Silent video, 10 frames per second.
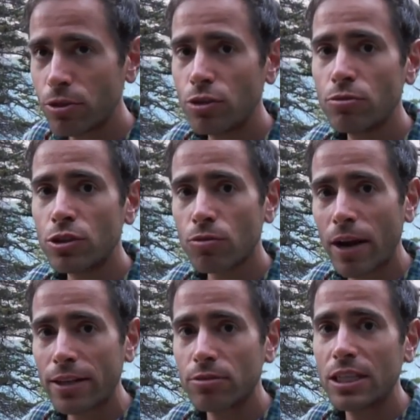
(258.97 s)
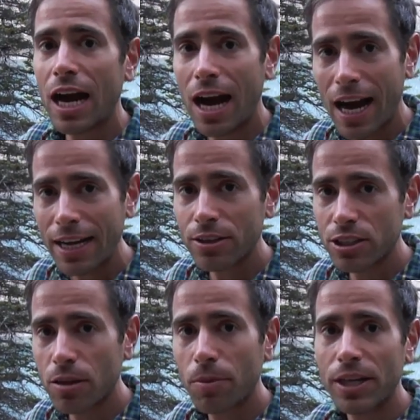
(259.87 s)
you directly hired
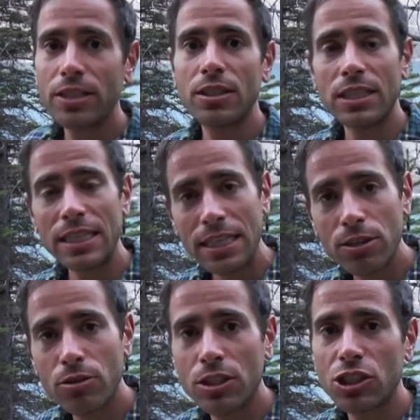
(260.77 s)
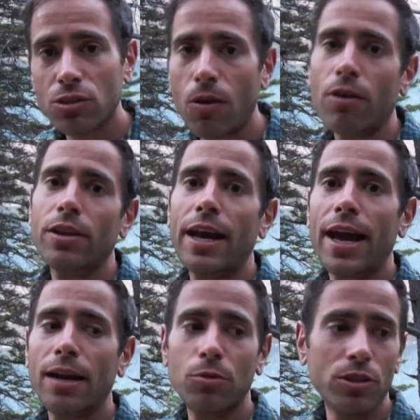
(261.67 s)
somebody to kill and slaughter that
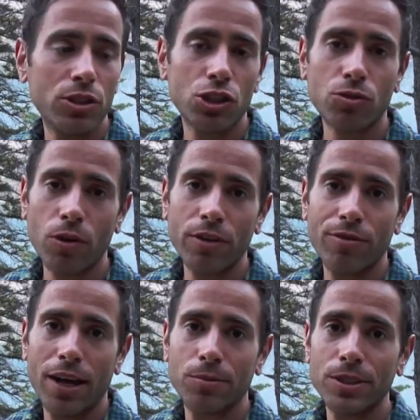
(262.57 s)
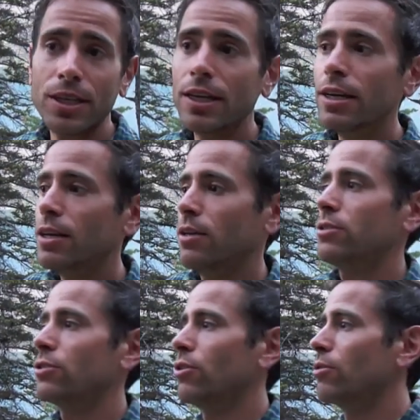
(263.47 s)
animal and destroy a family.
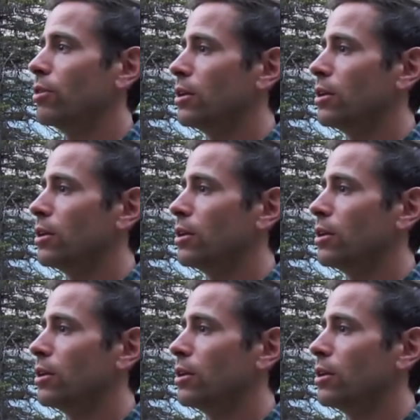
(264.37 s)
So